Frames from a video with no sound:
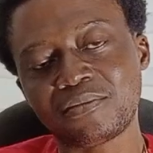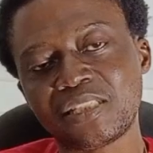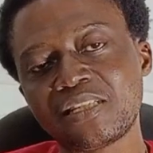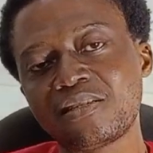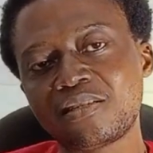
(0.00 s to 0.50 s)

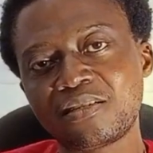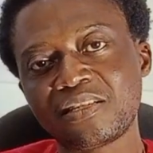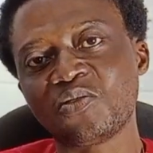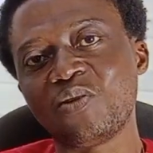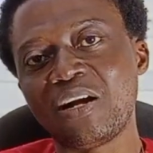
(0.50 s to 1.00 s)
This is the
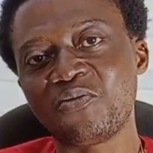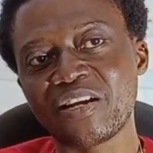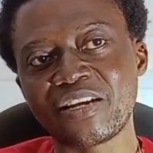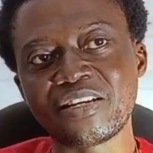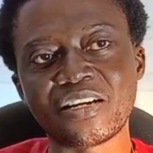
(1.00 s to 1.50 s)
reason why
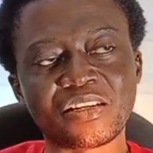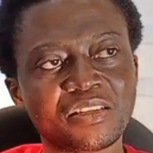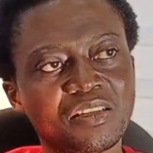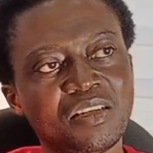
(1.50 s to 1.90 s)
we are here.